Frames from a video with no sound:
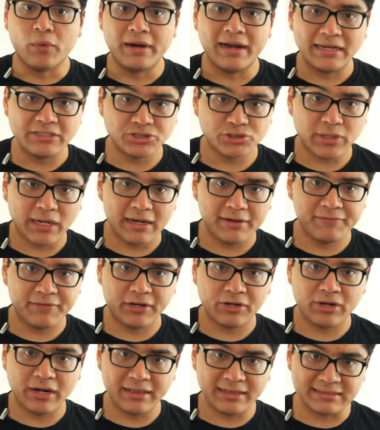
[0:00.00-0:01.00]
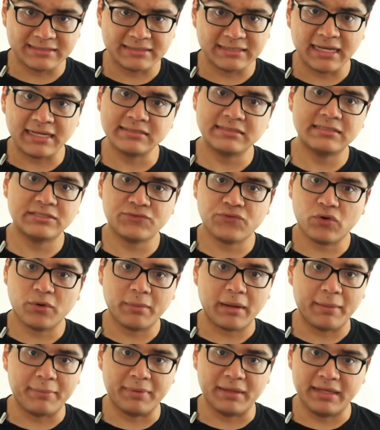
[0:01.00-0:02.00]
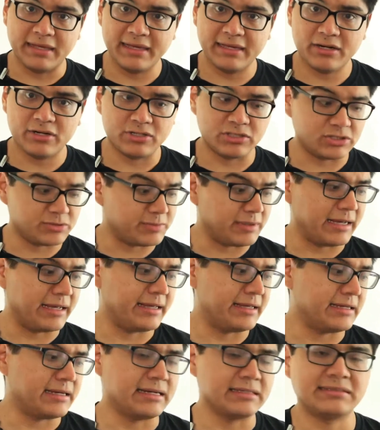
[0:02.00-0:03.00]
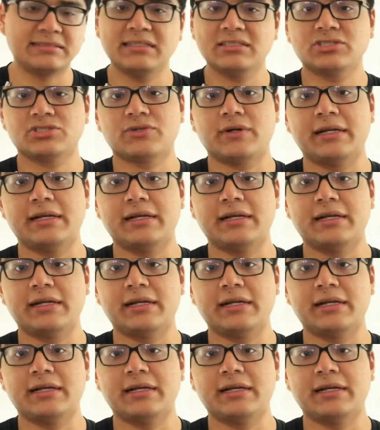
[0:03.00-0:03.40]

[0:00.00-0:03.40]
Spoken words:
When I try and figure out the sizes for my beginners, my sixth